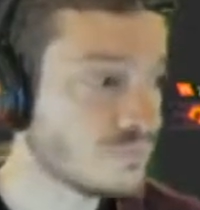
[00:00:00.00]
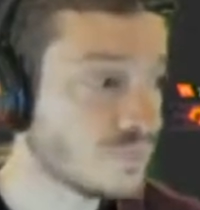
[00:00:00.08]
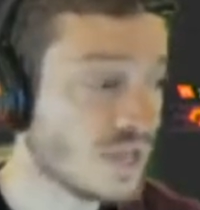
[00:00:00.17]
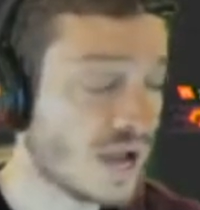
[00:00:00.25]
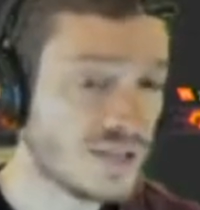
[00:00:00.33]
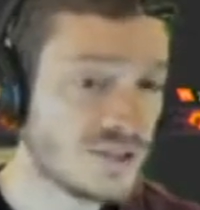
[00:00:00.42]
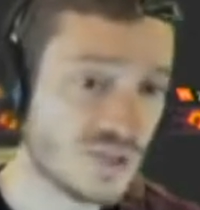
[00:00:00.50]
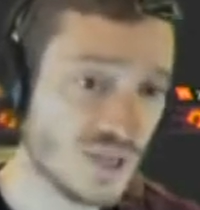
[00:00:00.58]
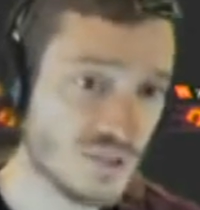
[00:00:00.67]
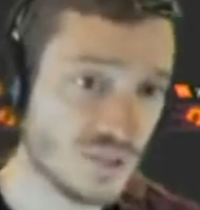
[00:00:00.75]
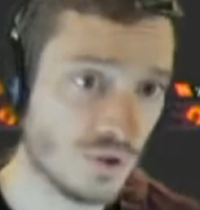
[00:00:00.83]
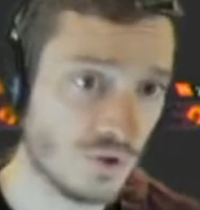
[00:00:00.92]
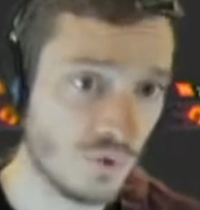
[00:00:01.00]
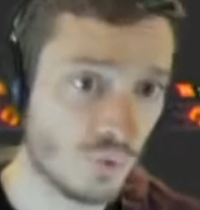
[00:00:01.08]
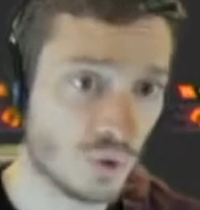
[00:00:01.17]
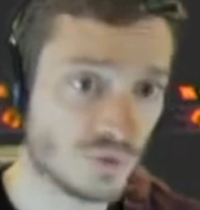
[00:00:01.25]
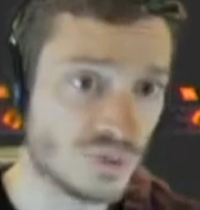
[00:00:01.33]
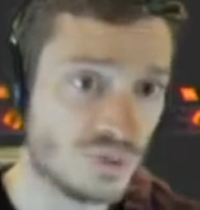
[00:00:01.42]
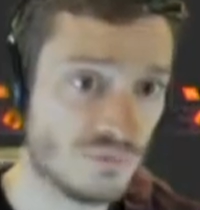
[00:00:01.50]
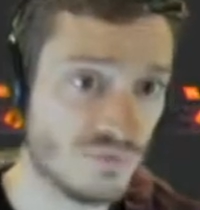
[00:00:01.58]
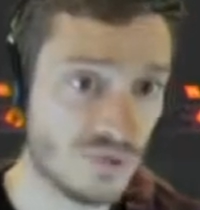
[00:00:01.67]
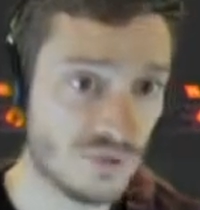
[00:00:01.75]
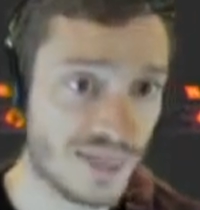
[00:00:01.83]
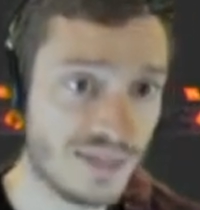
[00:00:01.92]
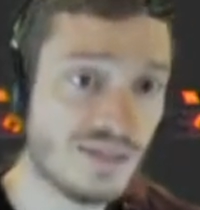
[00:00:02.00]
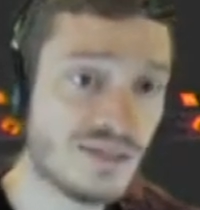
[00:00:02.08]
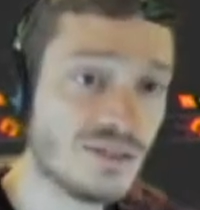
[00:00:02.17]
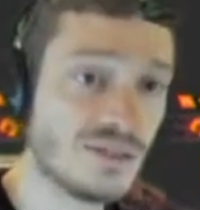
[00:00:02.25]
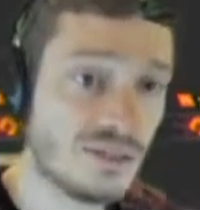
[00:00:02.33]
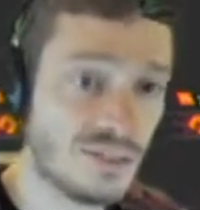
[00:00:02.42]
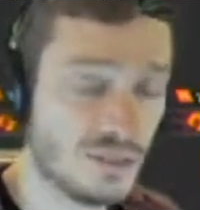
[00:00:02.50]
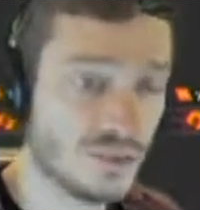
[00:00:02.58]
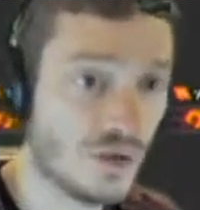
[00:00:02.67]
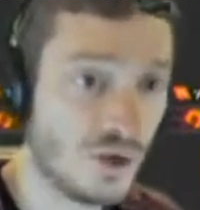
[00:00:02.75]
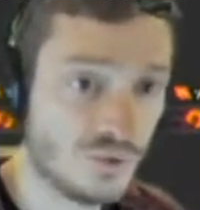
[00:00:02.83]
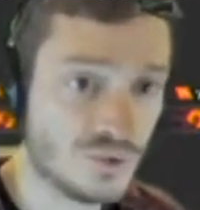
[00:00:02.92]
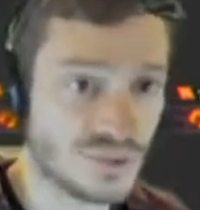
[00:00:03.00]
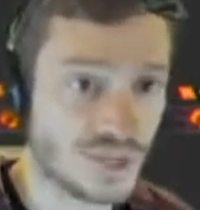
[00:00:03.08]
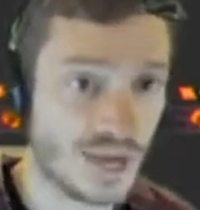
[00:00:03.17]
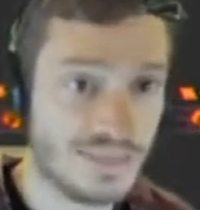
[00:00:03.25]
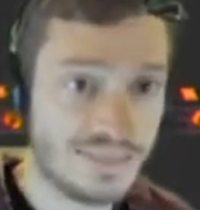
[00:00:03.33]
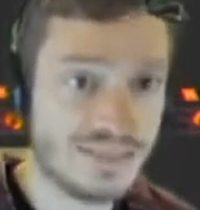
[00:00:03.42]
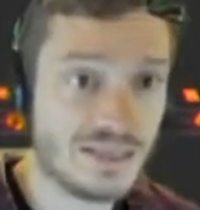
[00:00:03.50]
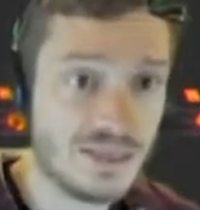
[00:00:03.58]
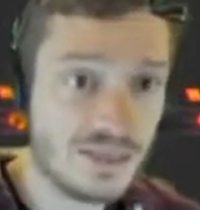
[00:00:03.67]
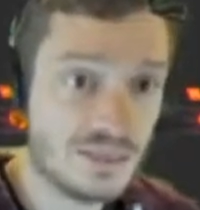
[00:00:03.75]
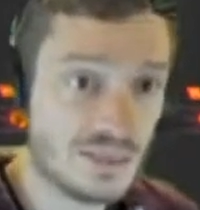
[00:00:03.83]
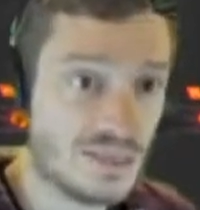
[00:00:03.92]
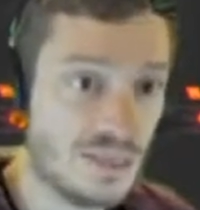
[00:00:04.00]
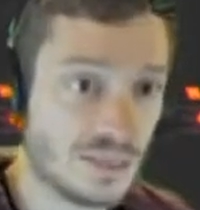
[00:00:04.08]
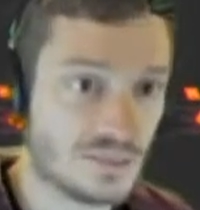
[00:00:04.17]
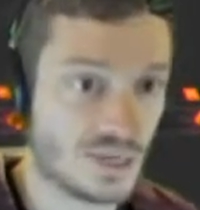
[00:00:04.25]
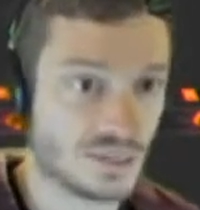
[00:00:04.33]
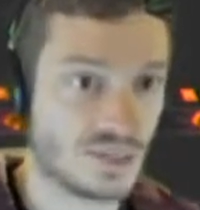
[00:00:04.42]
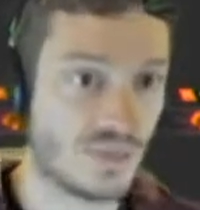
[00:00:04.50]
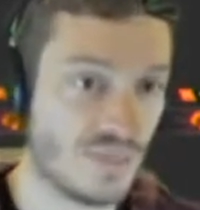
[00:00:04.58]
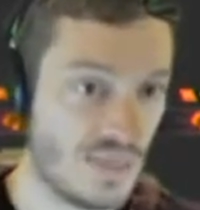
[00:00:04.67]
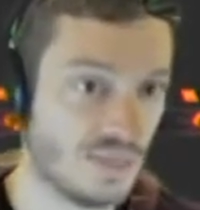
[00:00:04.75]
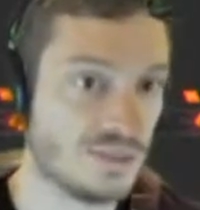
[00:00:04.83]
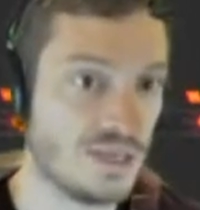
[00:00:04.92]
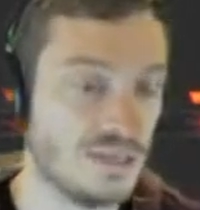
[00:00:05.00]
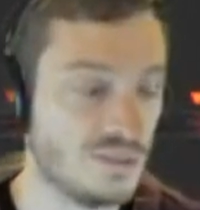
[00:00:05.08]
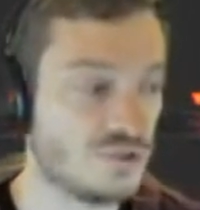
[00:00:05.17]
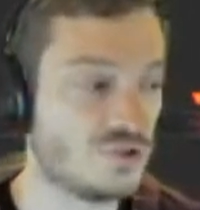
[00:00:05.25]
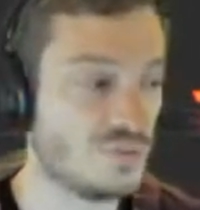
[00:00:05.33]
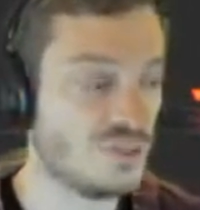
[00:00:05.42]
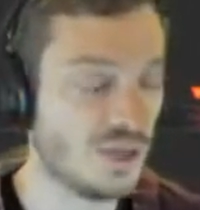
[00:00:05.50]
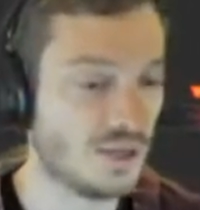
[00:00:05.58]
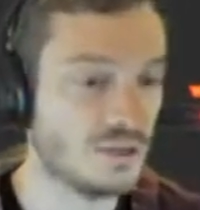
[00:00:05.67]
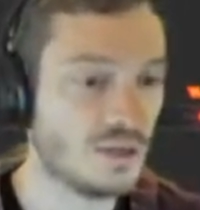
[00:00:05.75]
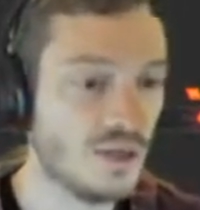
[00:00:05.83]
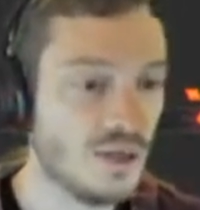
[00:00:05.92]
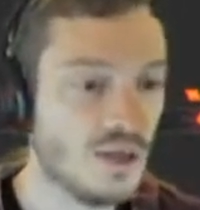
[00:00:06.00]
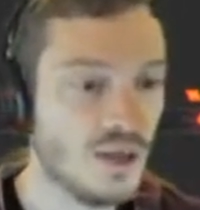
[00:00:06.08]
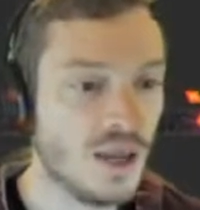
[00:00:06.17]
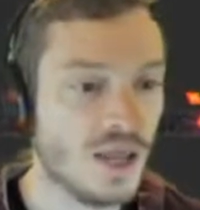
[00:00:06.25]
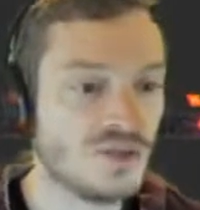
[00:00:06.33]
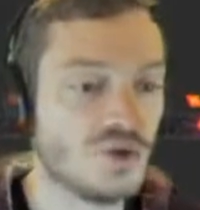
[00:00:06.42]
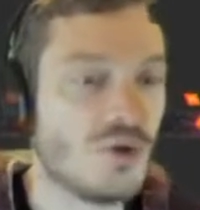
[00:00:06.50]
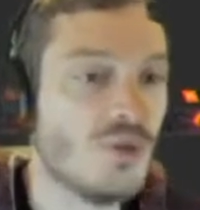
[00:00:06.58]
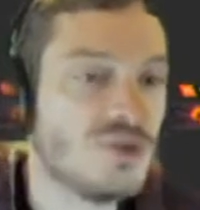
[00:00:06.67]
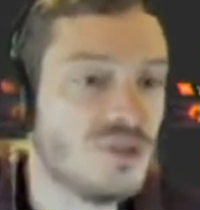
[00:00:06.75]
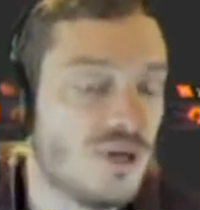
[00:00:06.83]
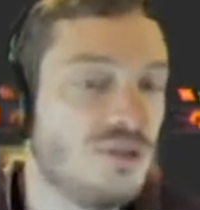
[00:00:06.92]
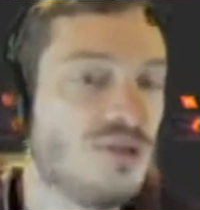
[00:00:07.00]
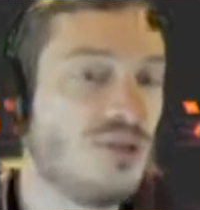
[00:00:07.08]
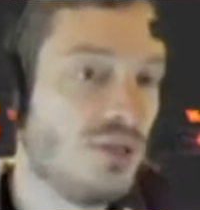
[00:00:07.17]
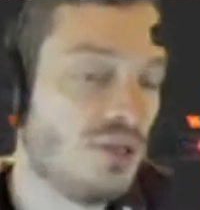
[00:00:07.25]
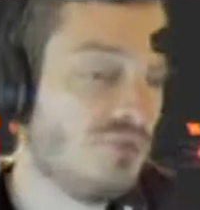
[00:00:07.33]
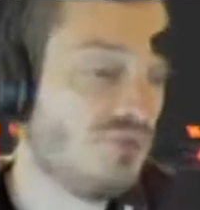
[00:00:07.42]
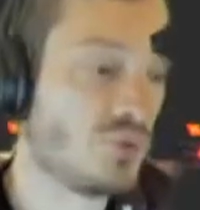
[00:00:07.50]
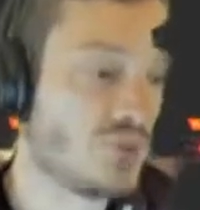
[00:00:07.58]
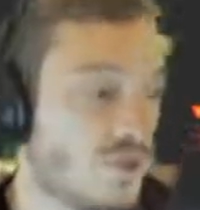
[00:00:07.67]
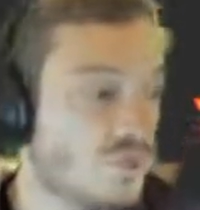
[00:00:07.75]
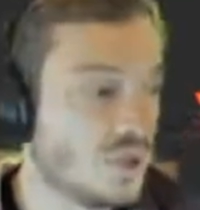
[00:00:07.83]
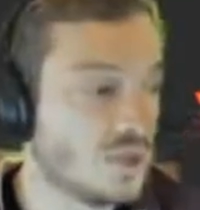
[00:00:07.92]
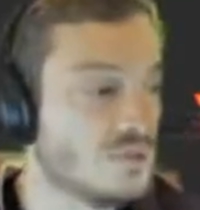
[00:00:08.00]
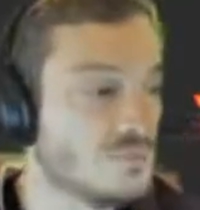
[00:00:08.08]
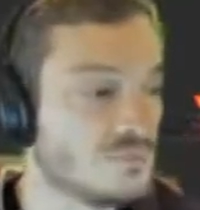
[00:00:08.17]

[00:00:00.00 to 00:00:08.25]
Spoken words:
iSCSI, though, the work to configure that is indeed host side. This is an ESX thing that needs to be done. And so what was done in 4.1